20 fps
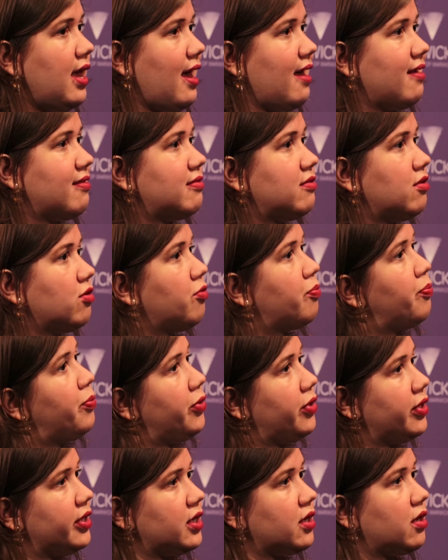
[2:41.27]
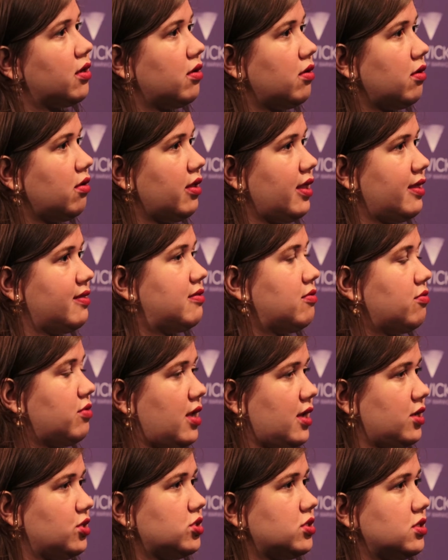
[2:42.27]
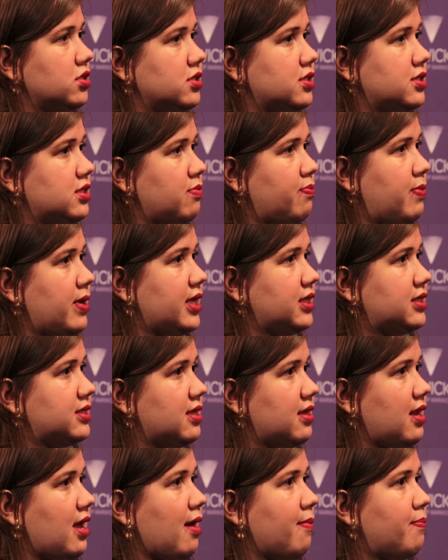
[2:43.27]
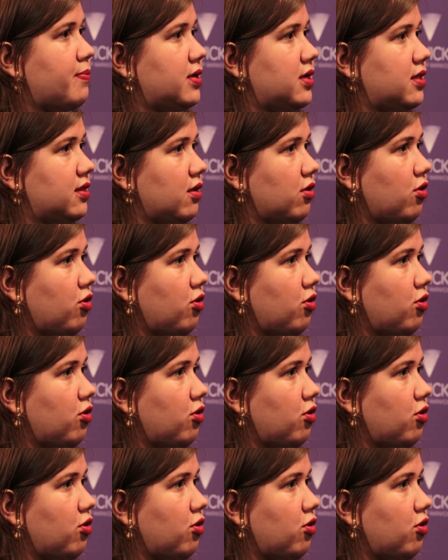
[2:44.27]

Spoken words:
ethno-political, ethno-nationalist debates that happen in the